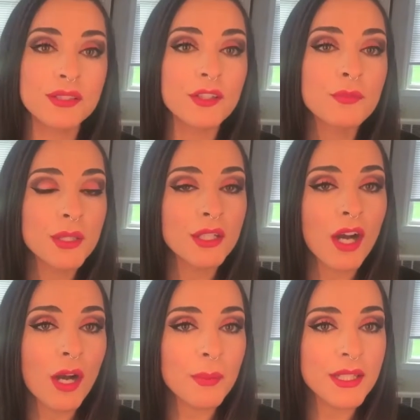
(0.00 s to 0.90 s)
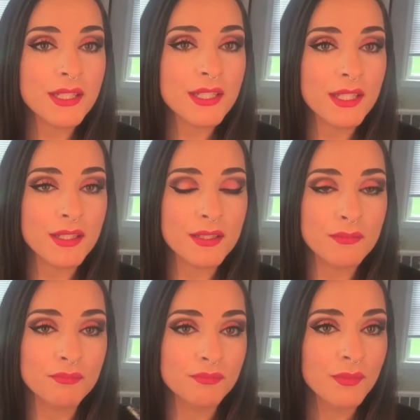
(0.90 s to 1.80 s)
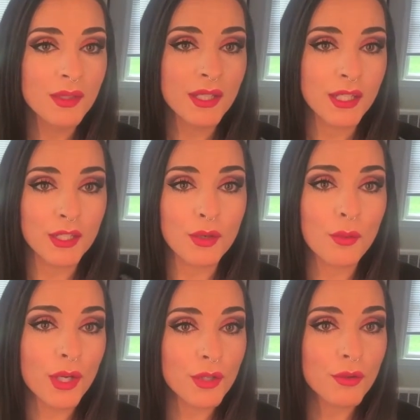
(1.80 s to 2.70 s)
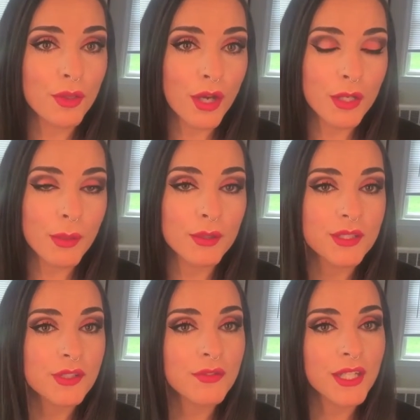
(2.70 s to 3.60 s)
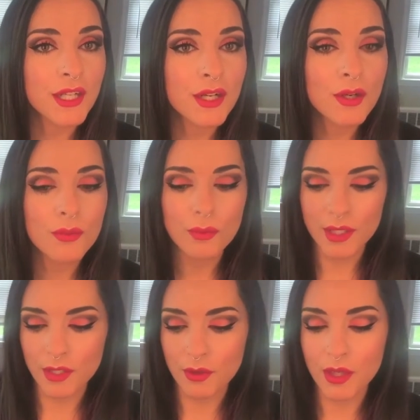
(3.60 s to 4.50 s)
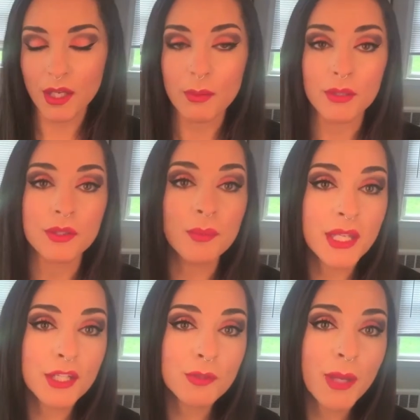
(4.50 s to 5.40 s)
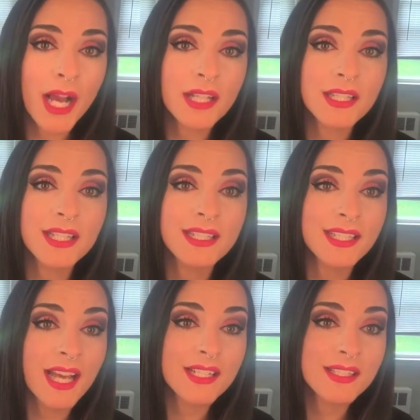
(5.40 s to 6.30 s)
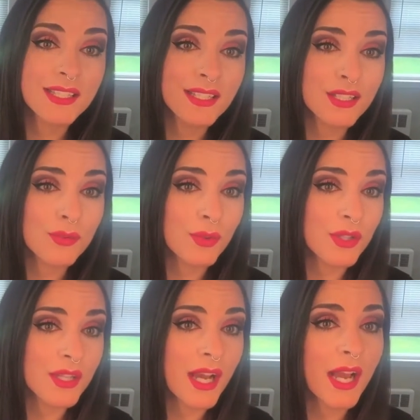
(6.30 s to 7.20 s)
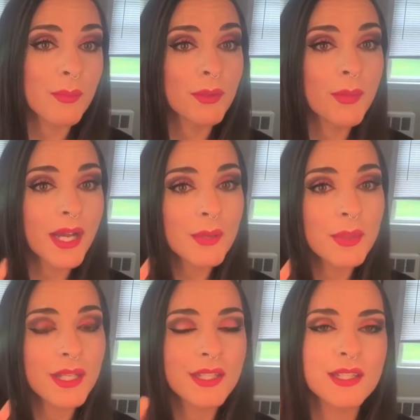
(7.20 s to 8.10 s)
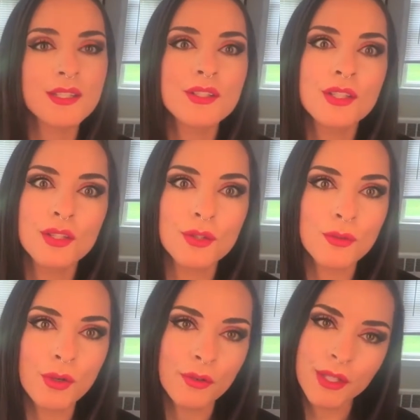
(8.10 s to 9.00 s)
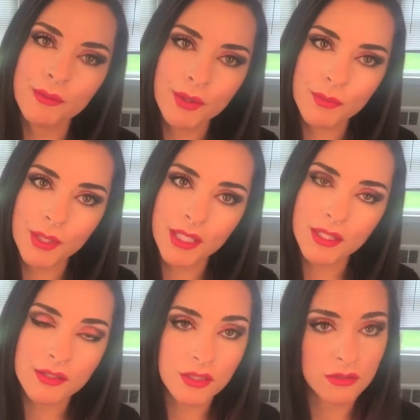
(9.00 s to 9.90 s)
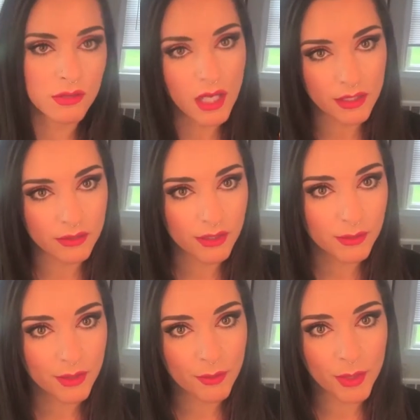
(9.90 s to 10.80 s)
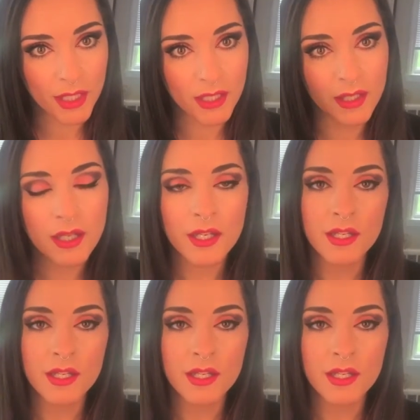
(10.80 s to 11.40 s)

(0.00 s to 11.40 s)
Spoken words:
Leave me comments and you know what you thought about this video, what you think about the Peach palette. Yes, it is worth the hype in my opinion. Do you agree with me? Do you not agree with me?